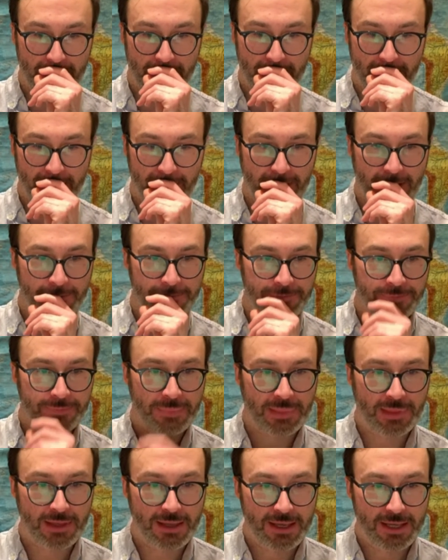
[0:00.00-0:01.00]
Okay.
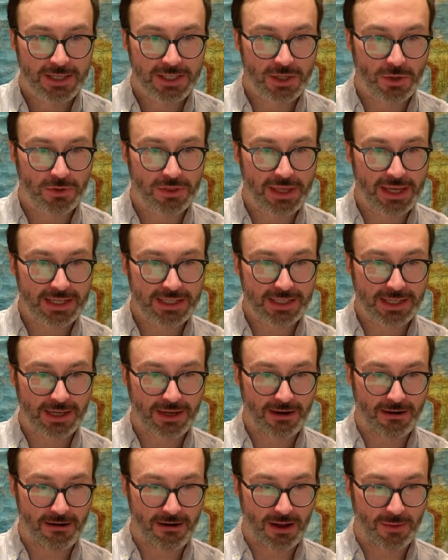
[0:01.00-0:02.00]
So this
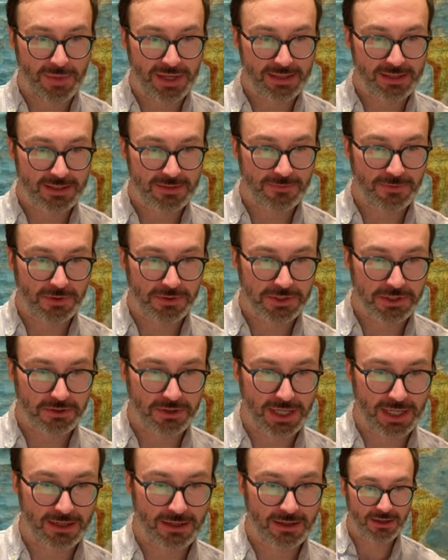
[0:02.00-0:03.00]
here, I'll make this full screen.